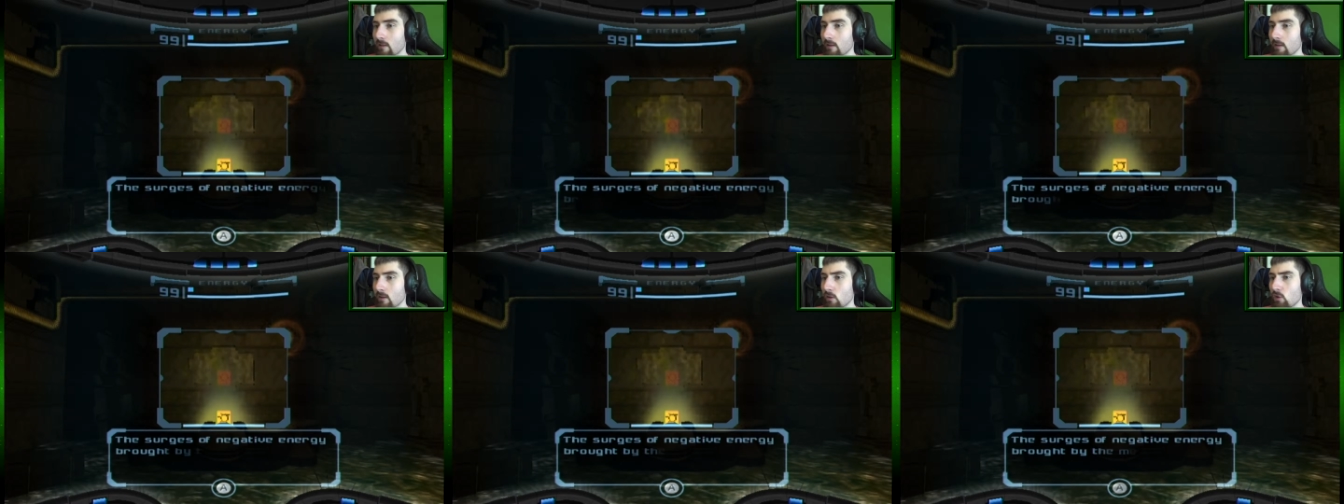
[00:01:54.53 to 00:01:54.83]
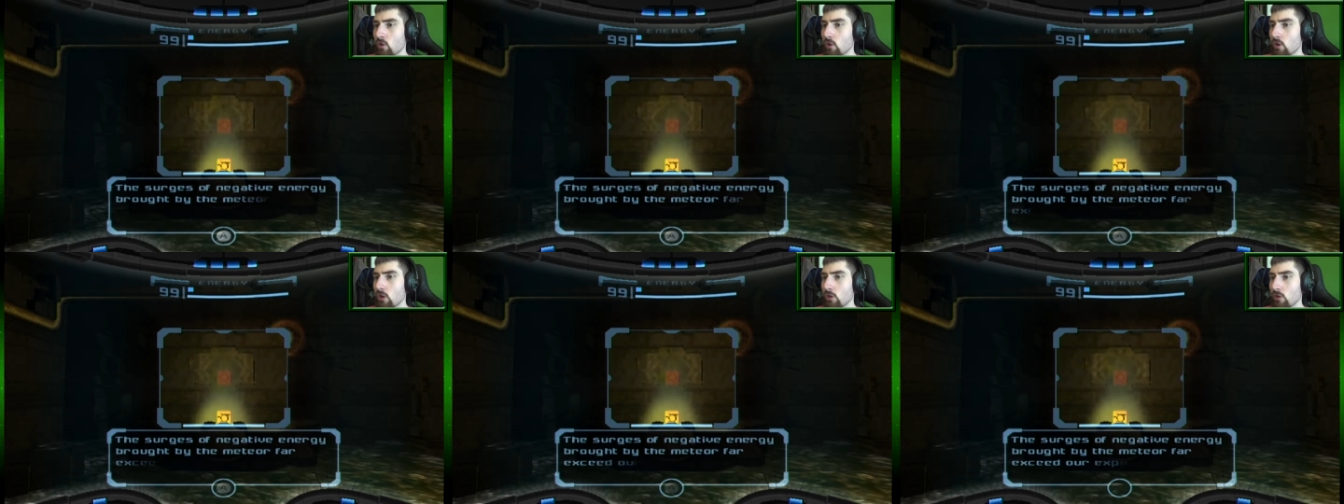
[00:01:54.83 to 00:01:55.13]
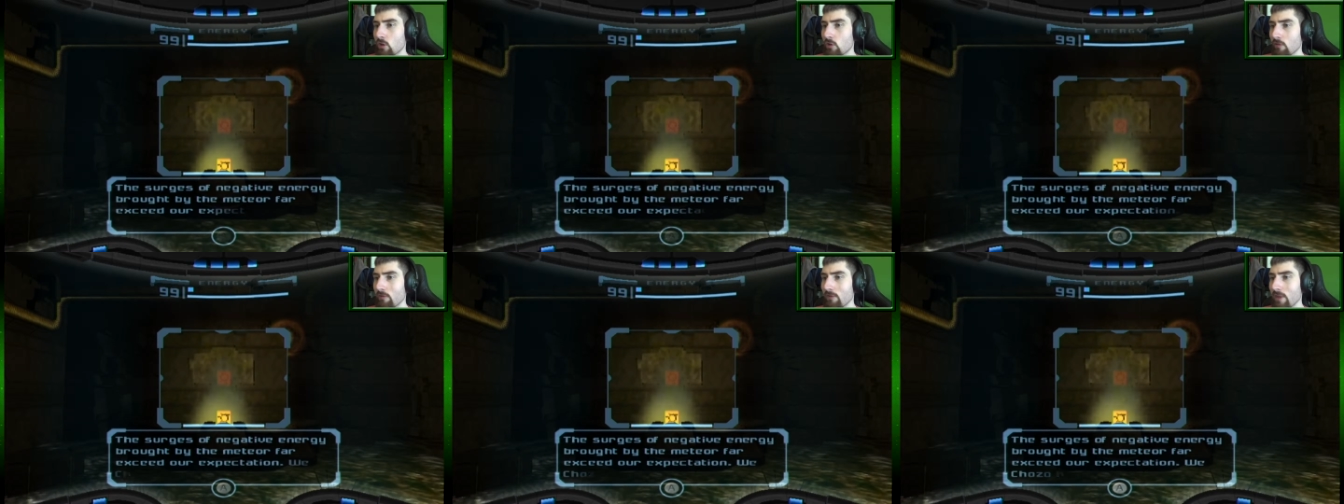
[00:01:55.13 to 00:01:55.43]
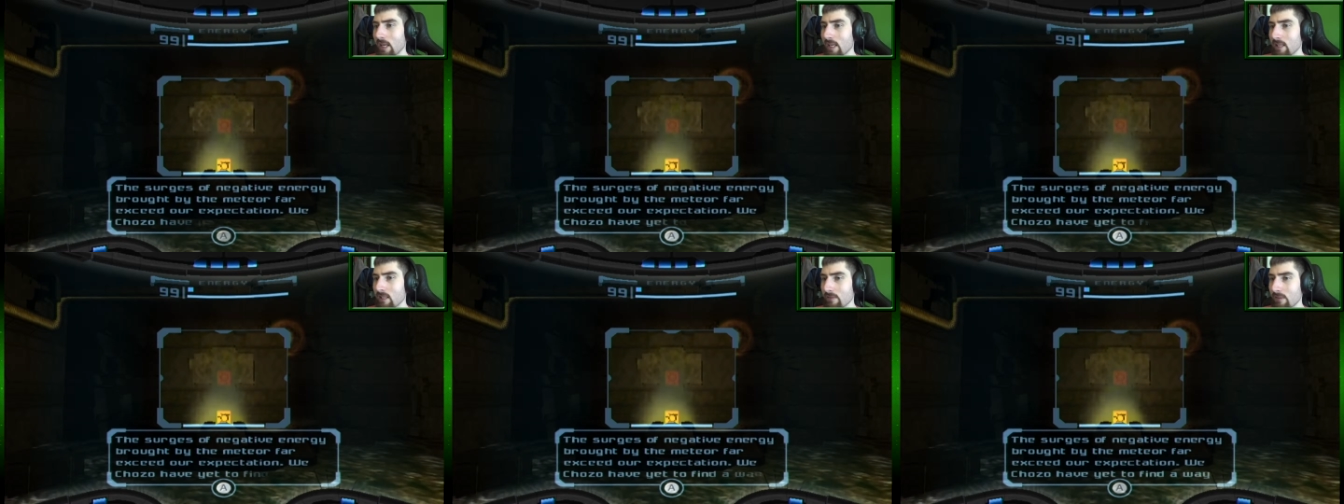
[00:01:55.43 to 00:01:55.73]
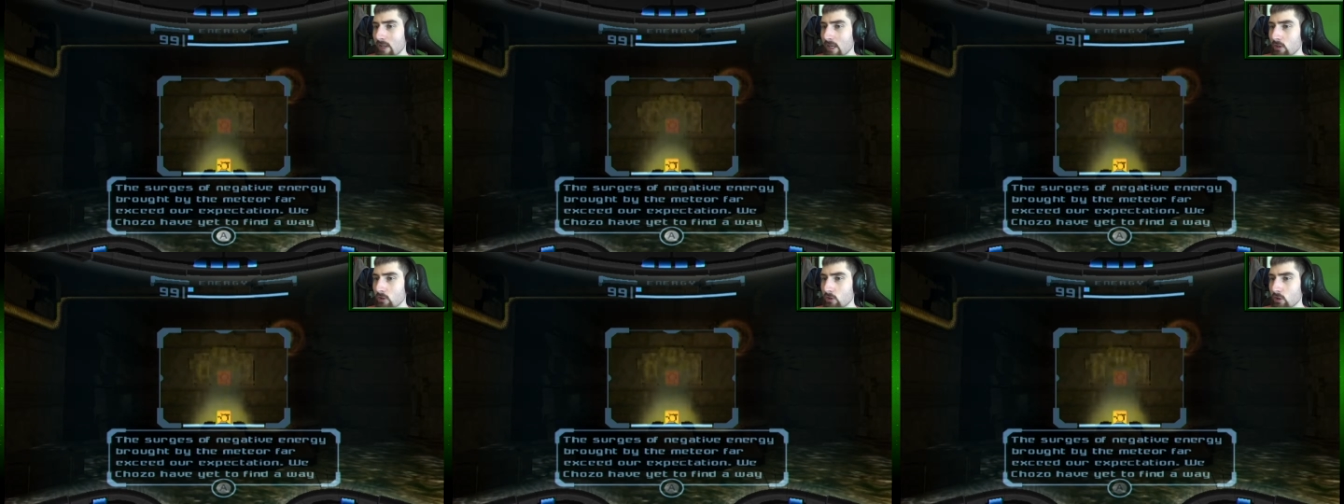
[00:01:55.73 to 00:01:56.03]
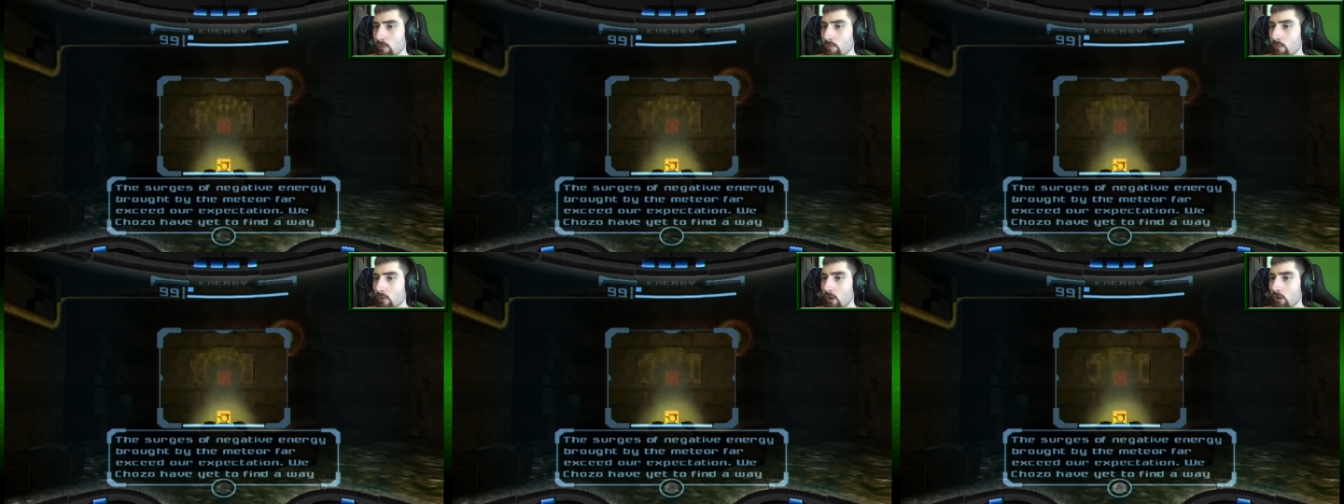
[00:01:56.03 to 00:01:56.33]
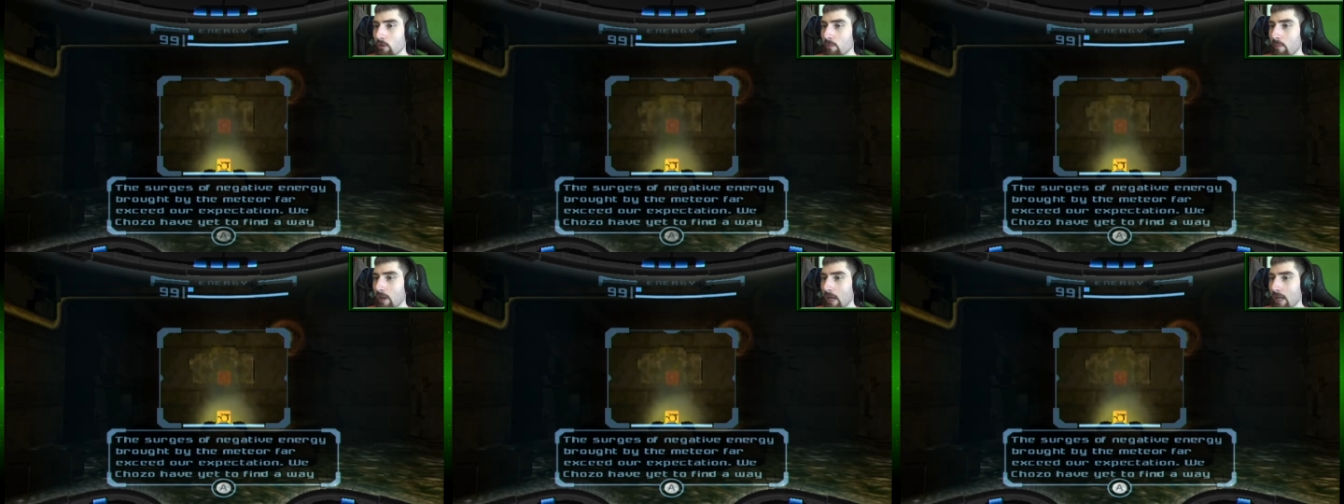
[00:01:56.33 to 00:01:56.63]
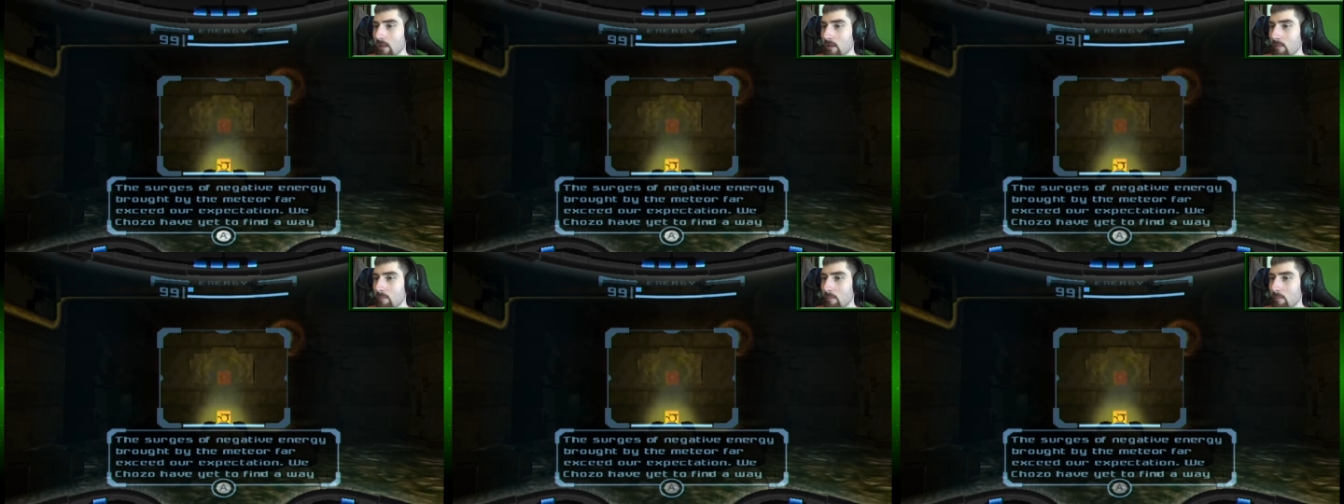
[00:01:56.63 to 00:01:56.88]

The surges of negative energy brought by the